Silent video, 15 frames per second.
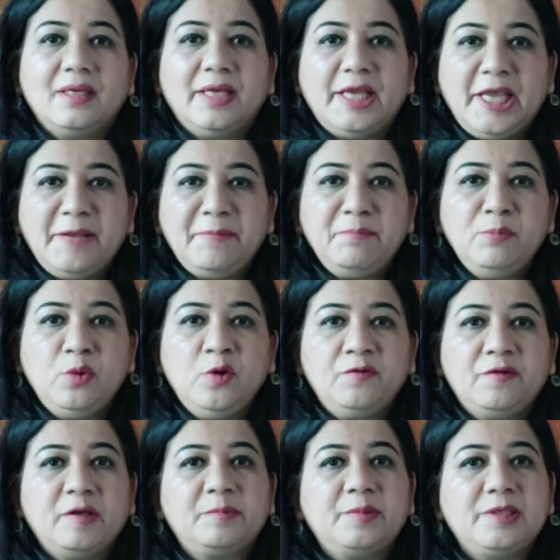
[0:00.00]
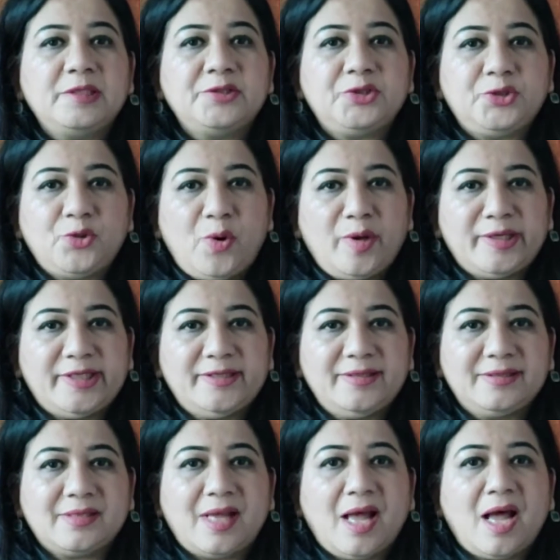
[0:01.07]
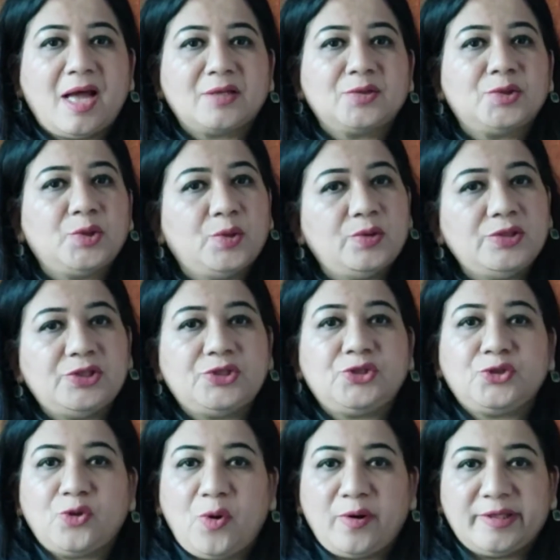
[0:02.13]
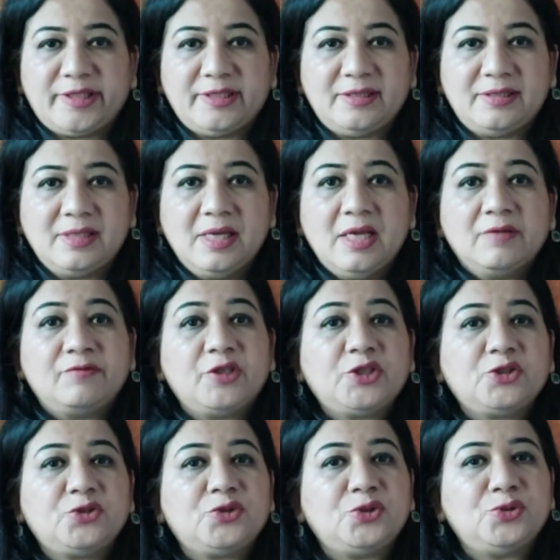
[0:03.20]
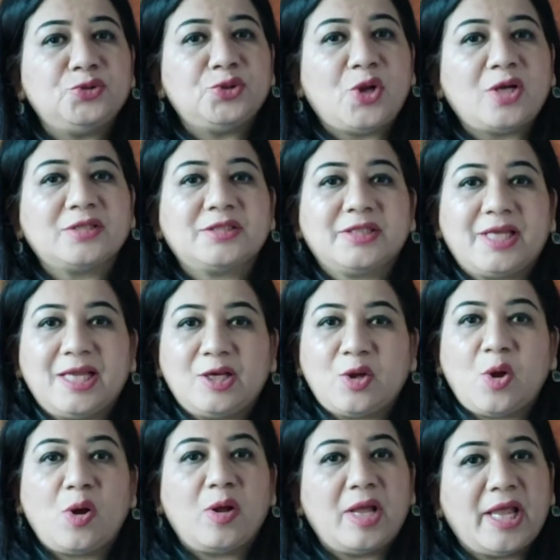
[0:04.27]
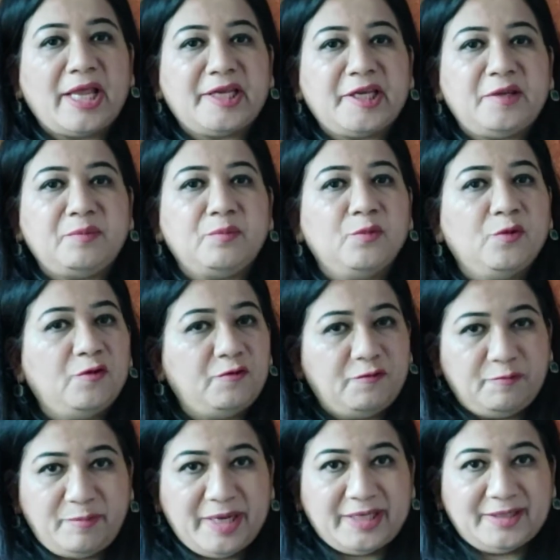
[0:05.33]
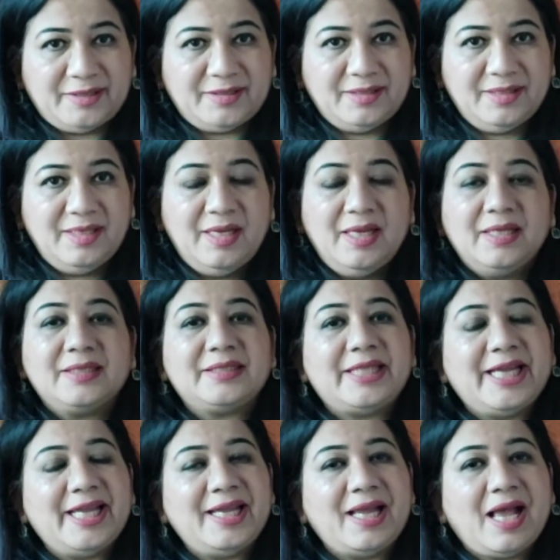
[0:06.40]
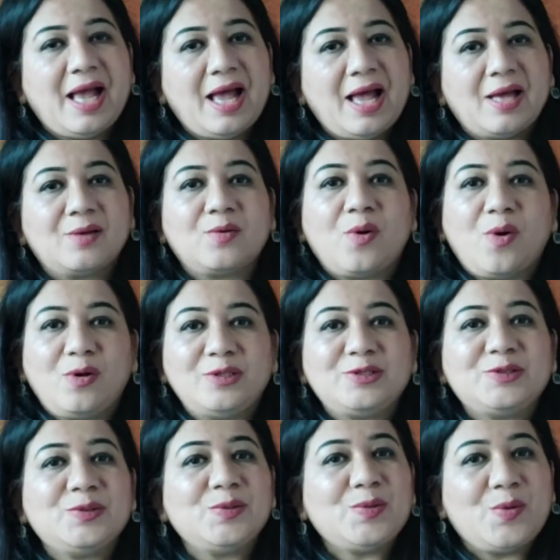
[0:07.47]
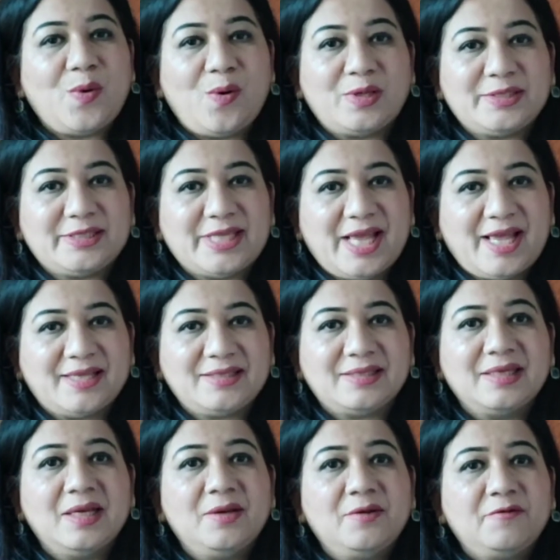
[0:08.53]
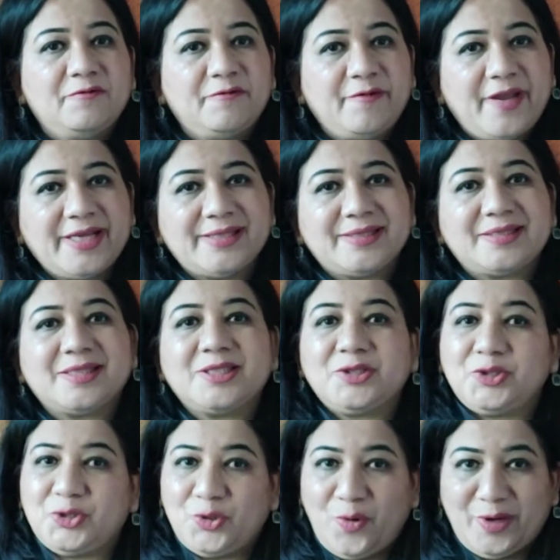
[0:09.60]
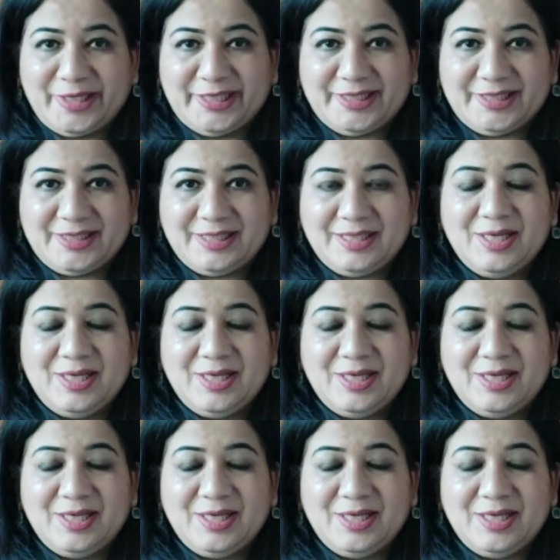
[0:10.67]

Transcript: Immovable joints are those joints which do not allow any movement. They are also called as fixed joint.